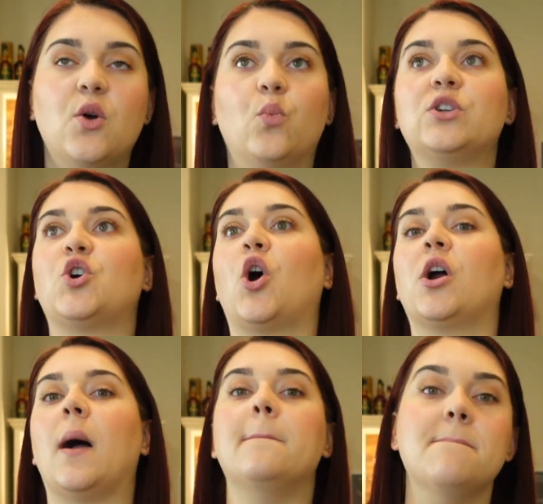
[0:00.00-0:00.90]
which
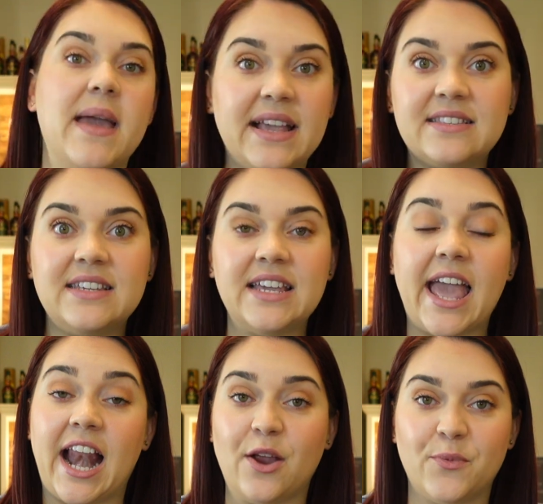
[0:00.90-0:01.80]
are amazing,
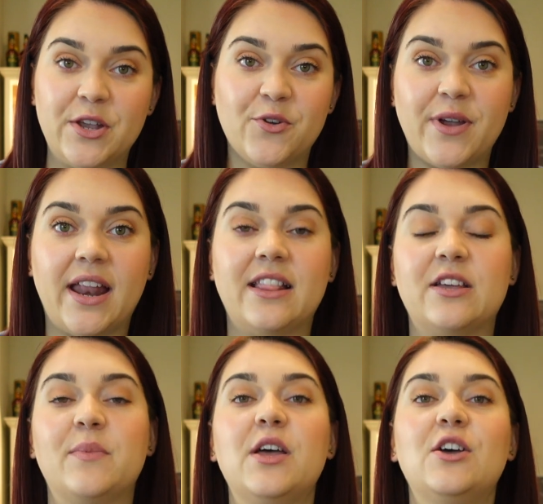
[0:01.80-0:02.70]
and I recreated them.